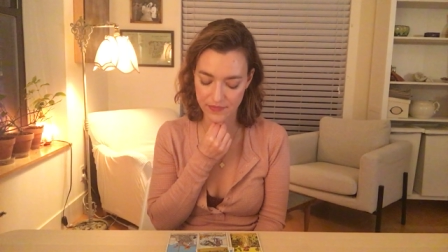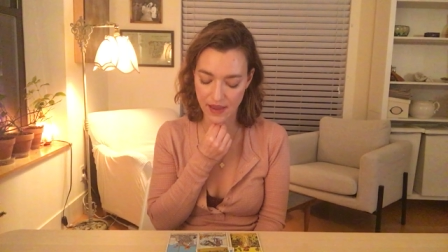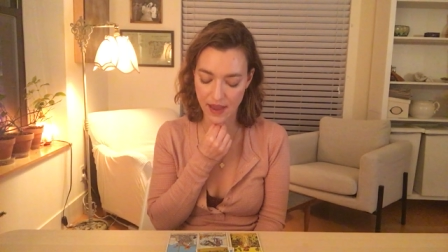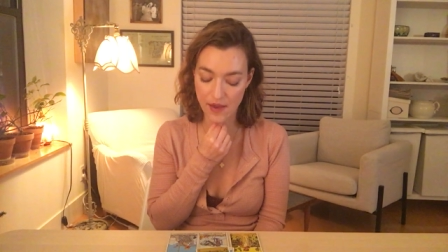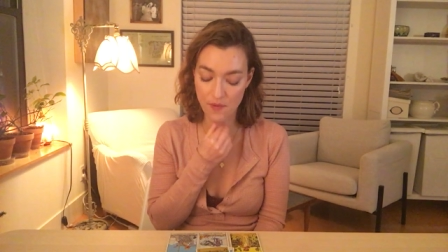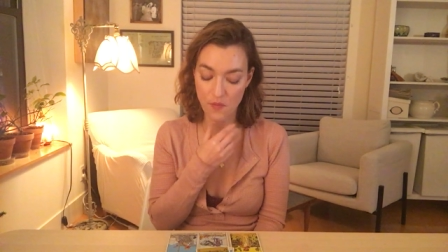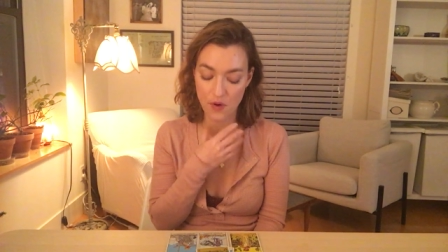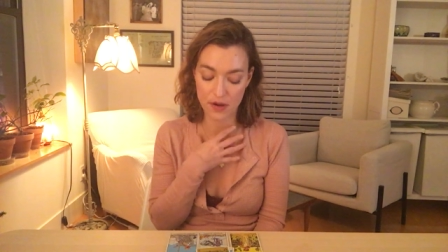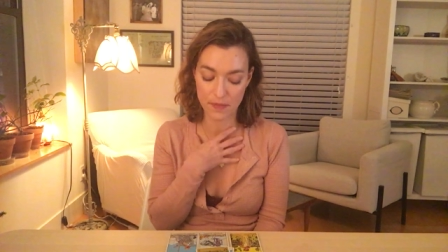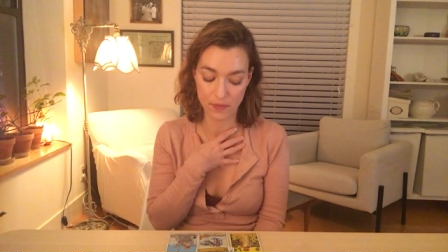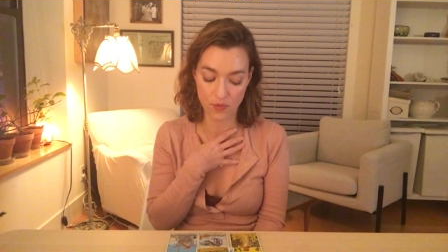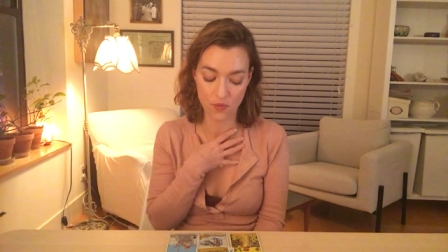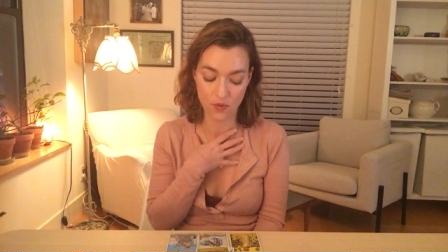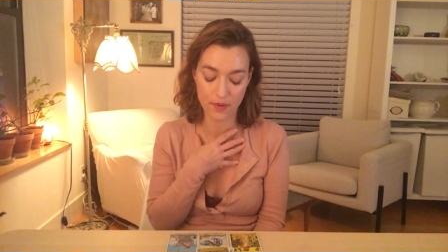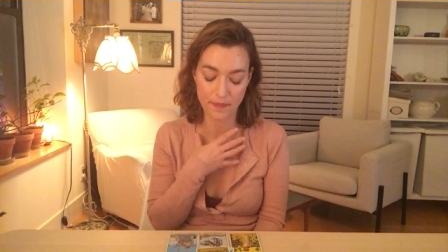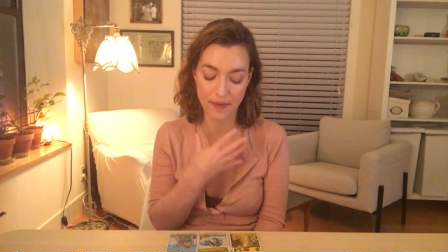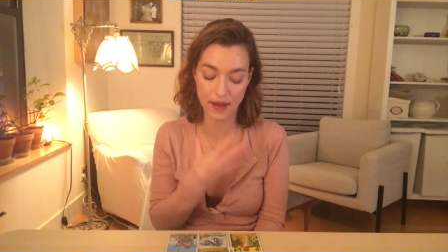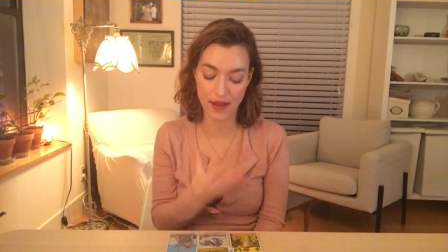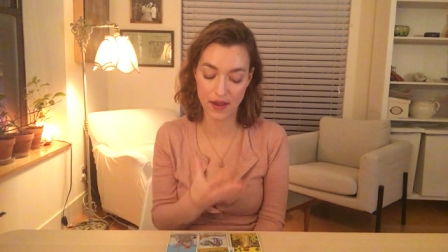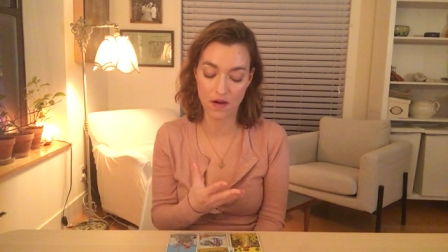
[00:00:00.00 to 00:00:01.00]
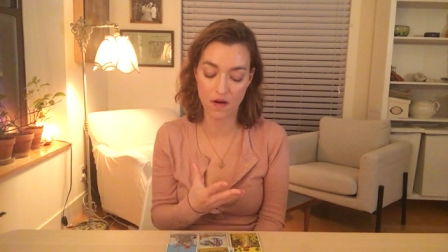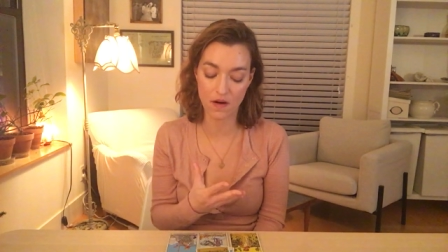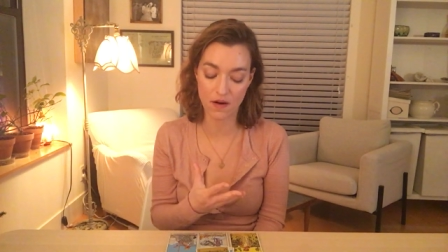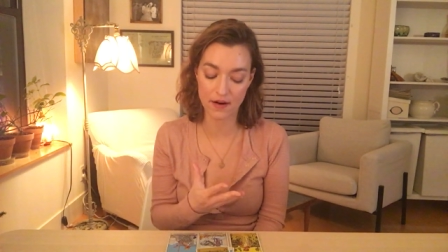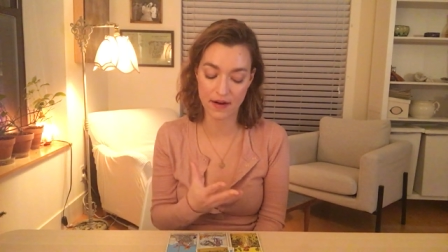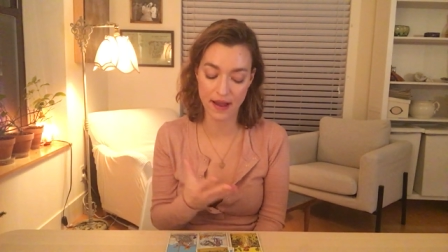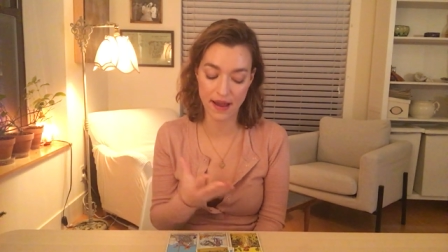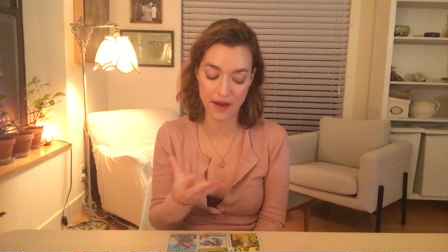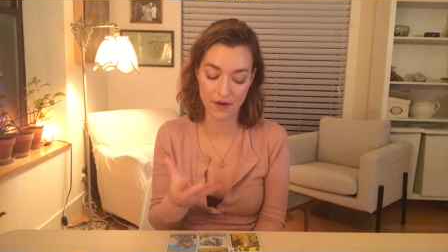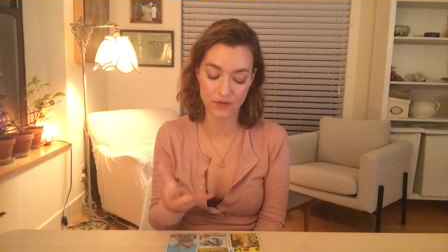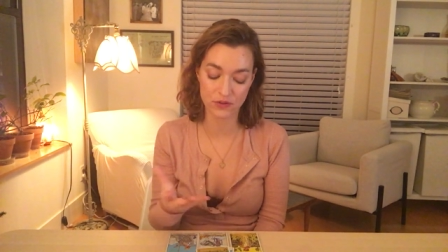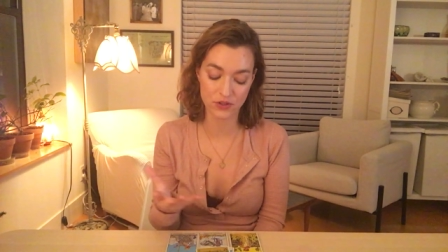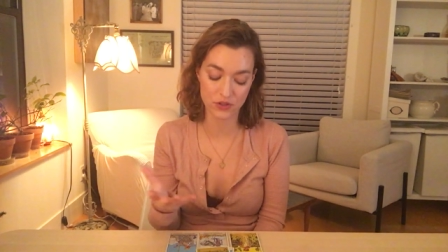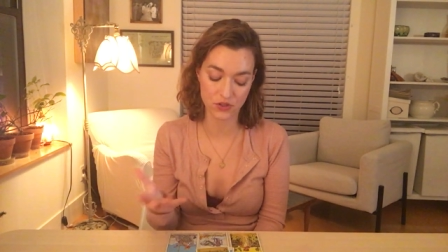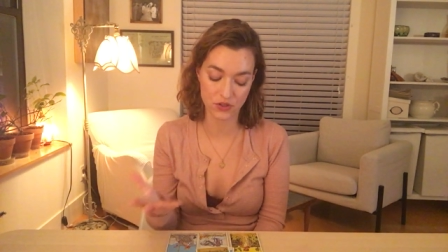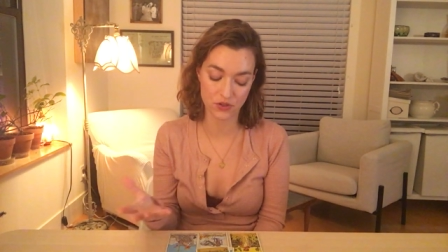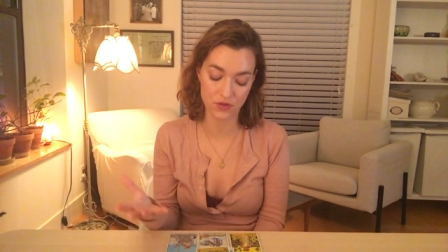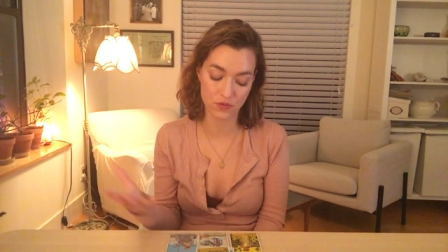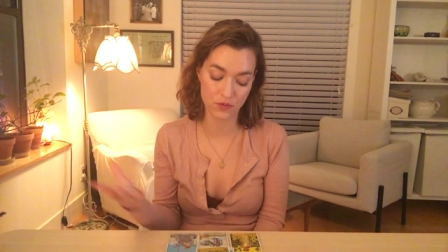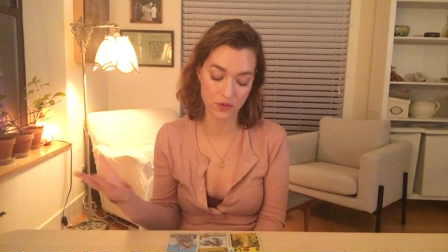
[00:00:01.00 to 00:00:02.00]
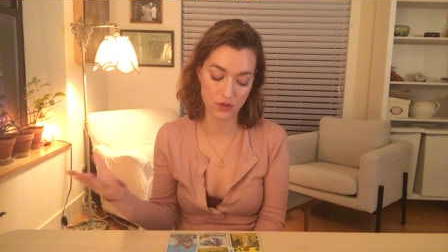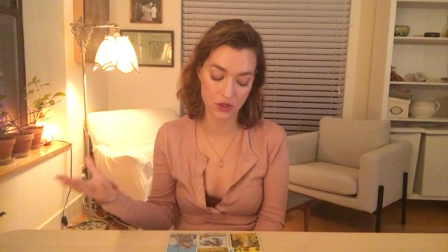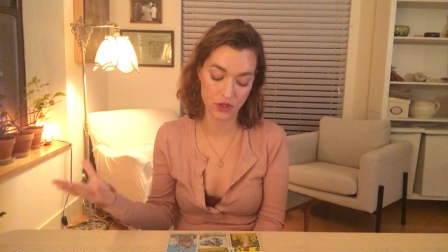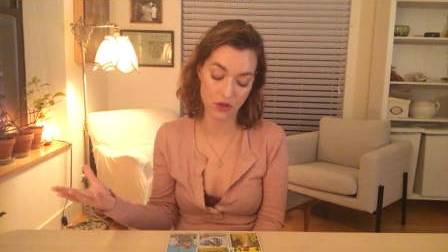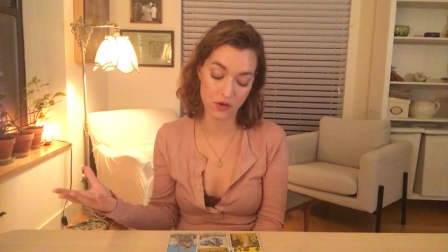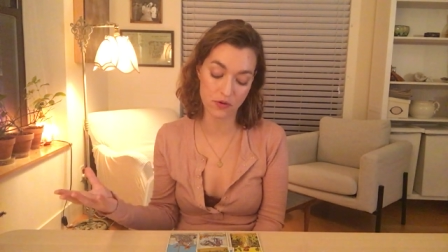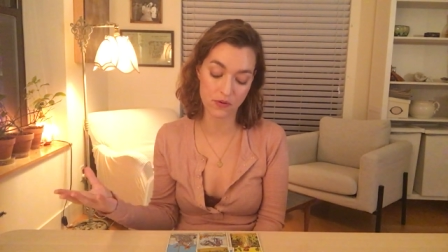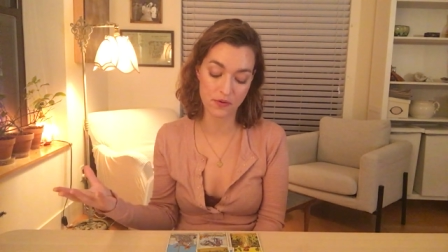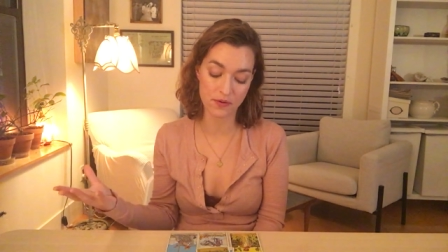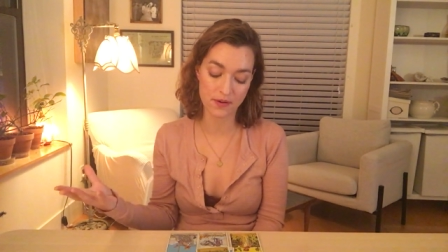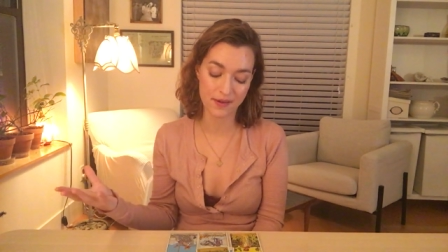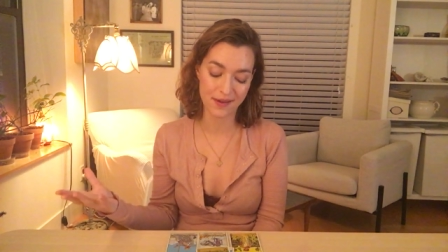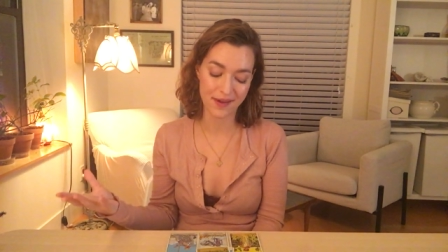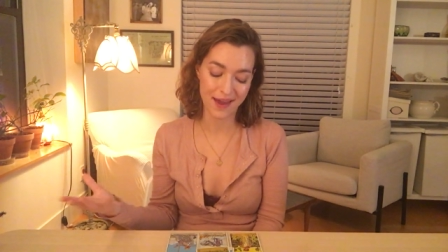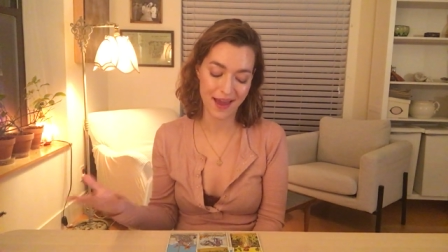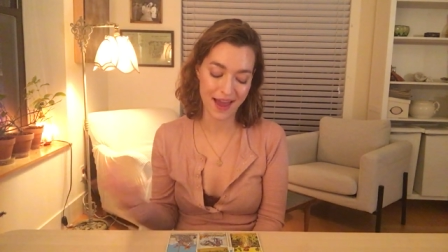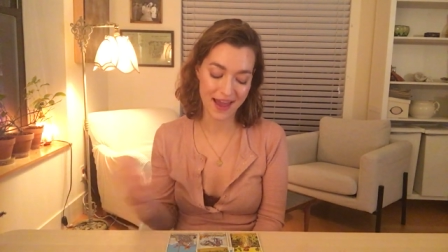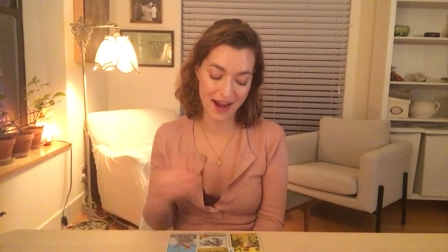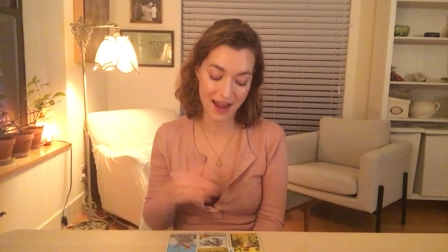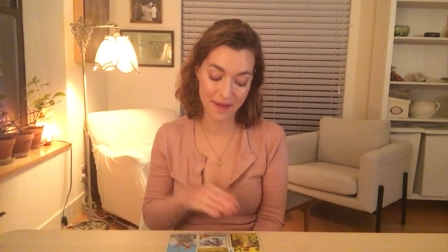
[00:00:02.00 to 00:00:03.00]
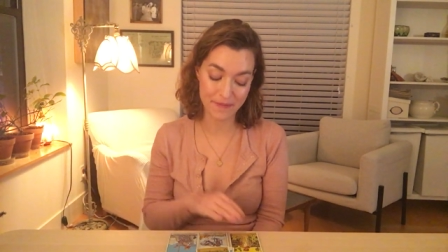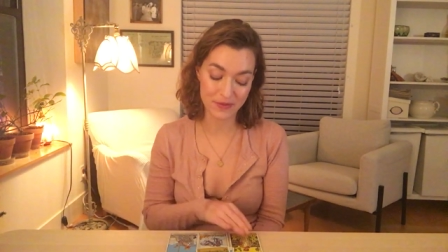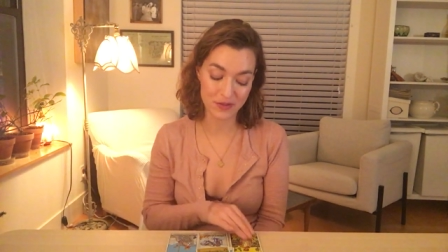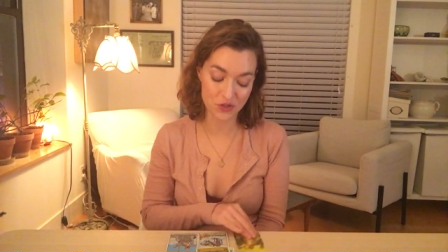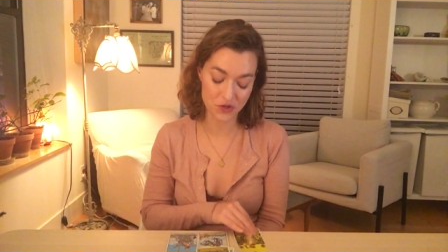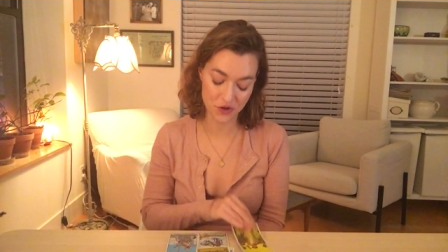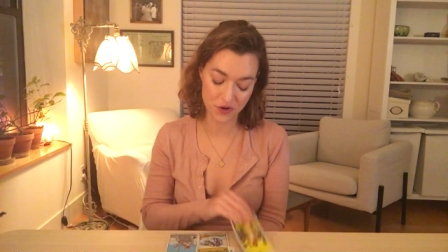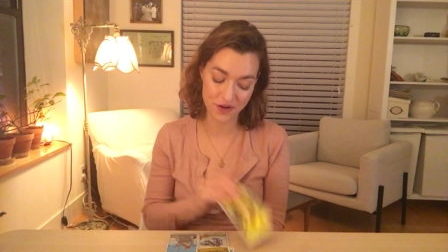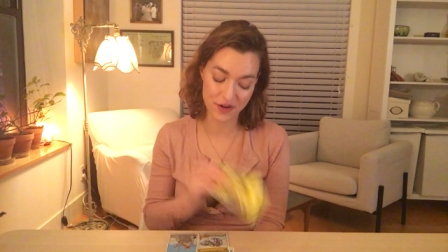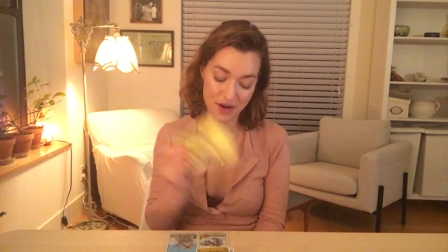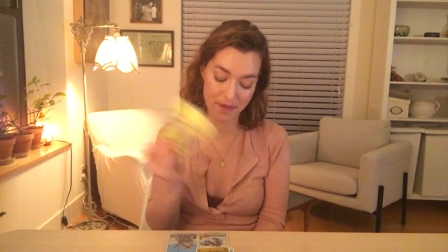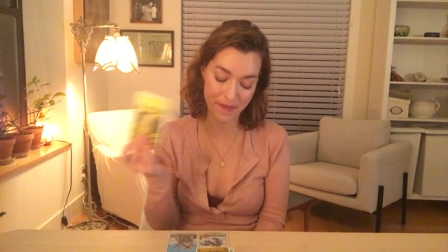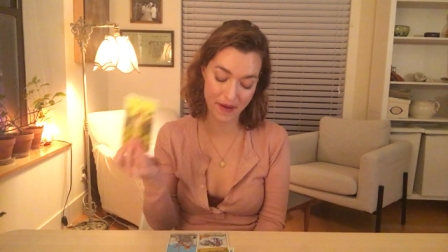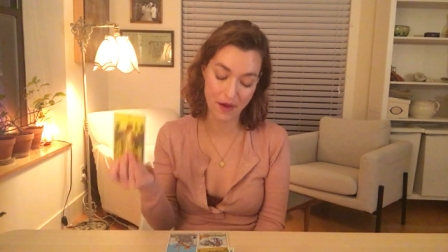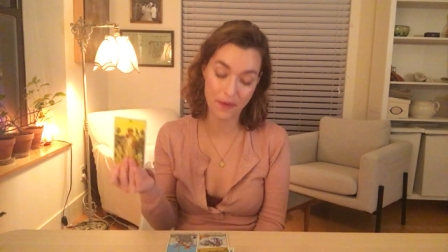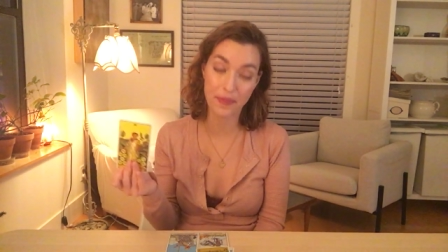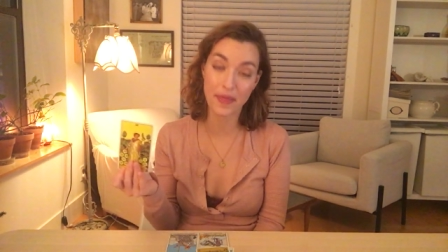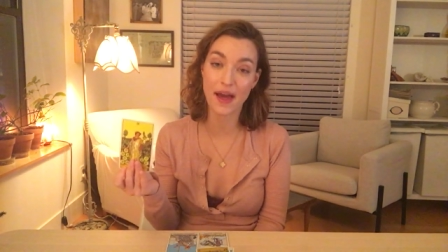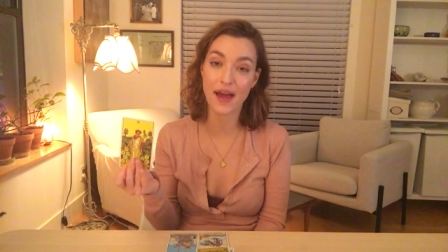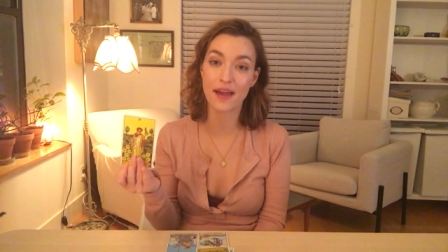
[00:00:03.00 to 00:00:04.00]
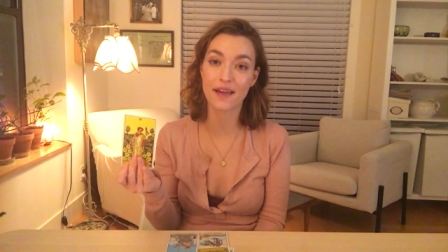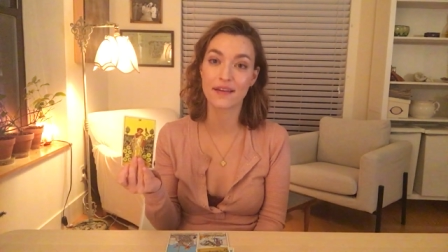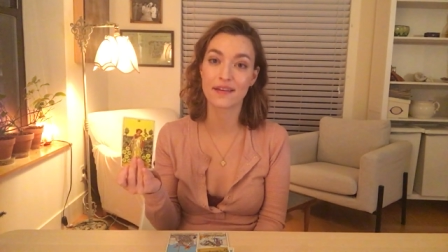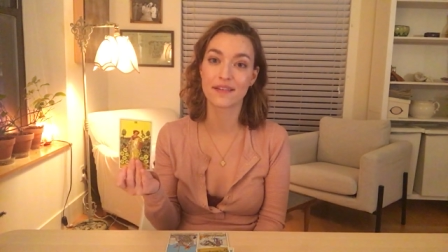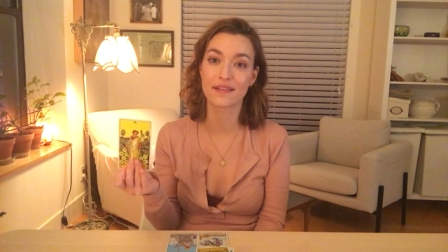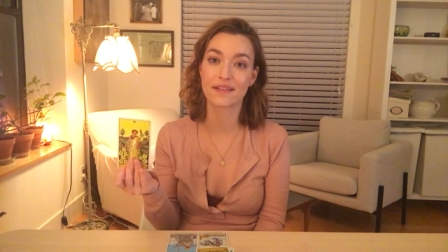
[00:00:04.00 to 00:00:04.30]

I want to pour my heart out to you, and I'm certain about that.